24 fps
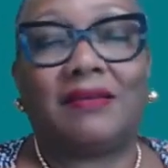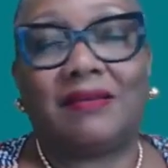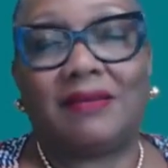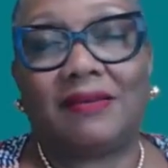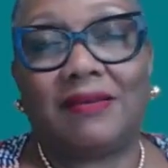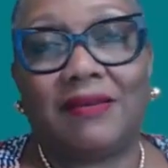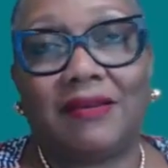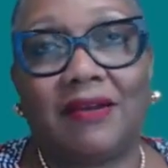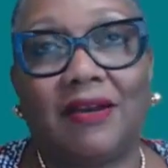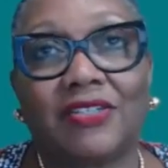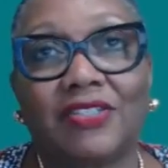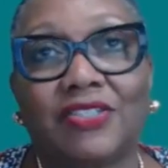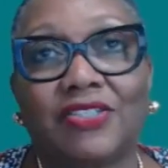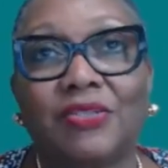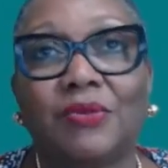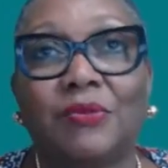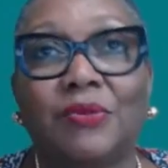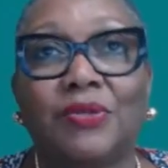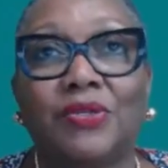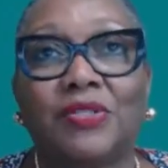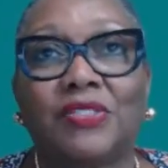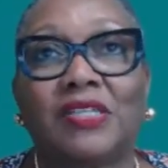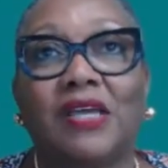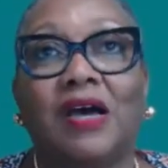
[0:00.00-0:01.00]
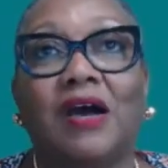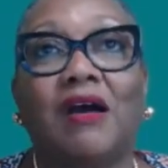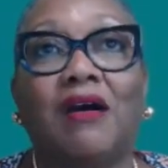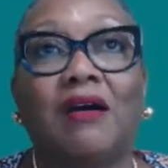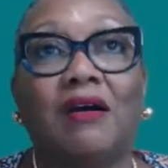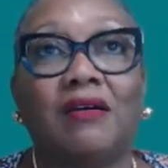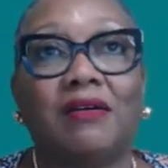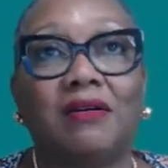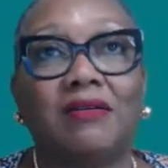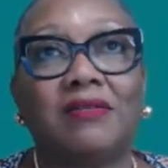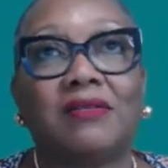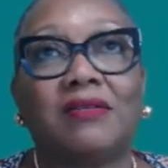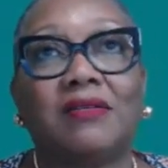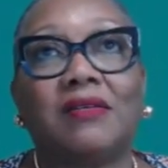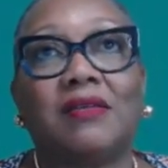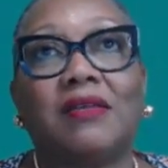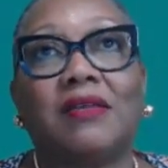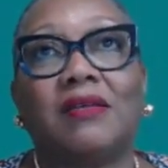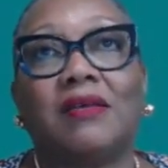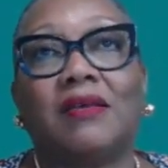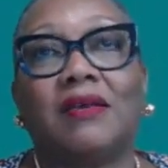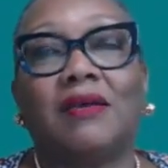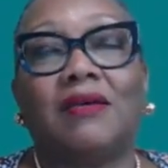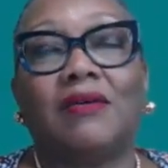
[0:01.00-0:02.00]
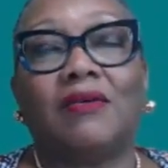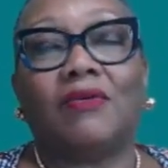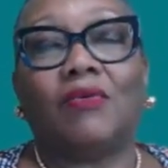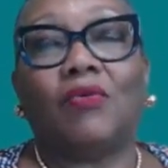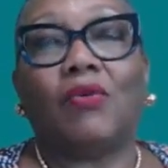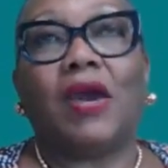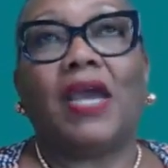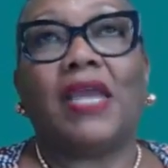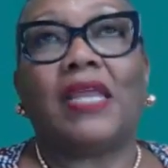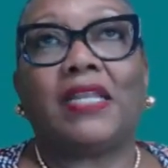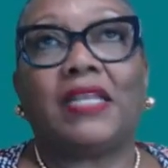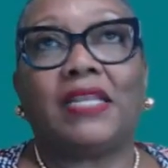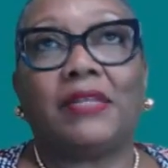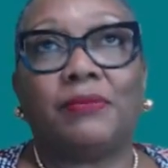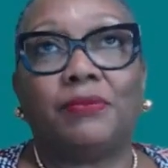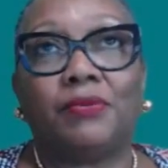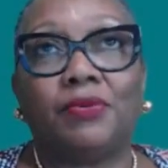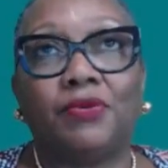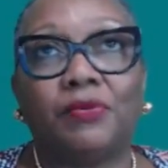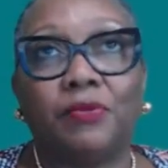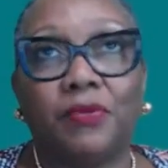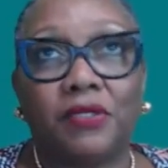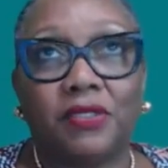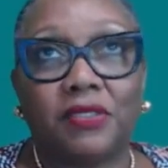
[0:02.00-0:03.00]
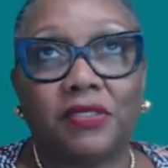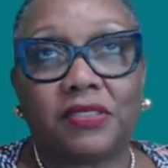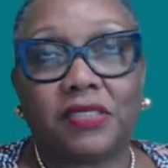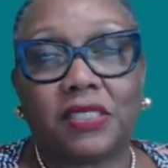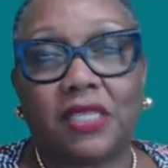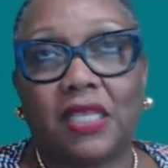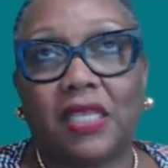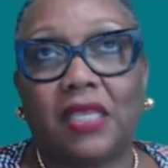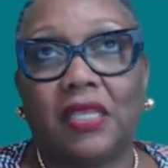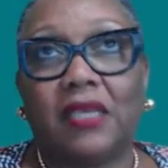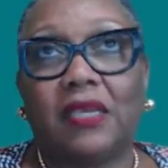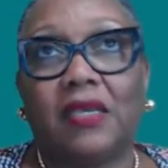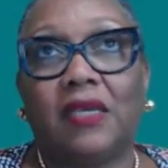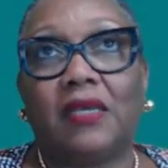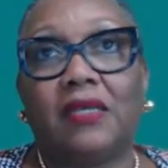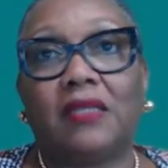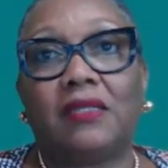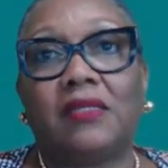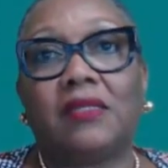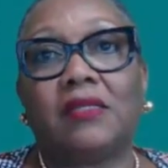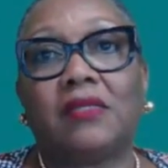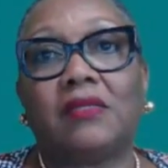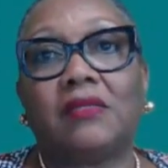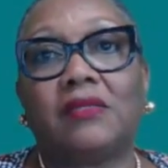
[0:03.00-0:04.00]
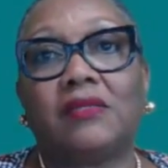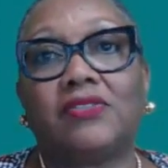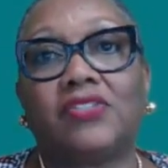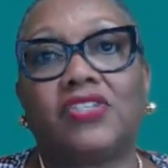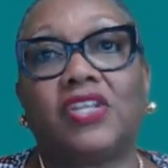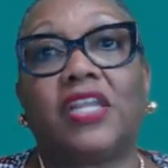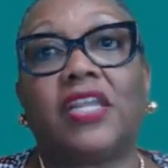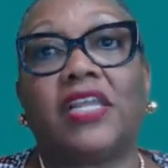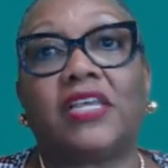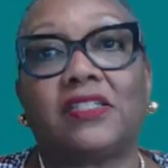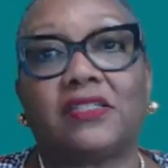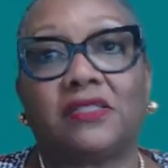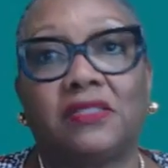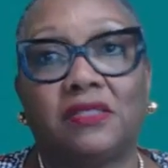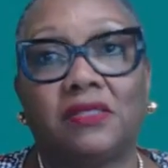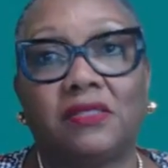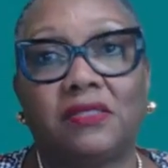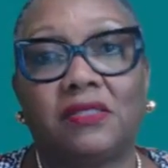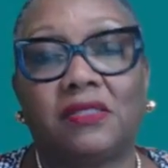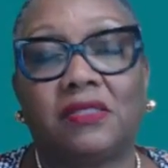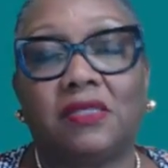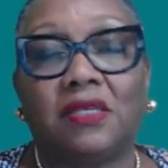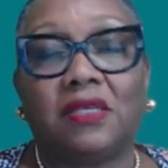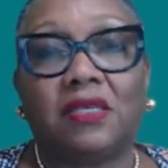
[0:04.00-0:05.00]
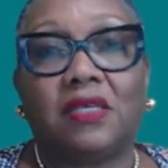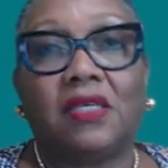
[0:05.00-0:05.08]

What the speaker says: customers are widely boomers and Gen Xers.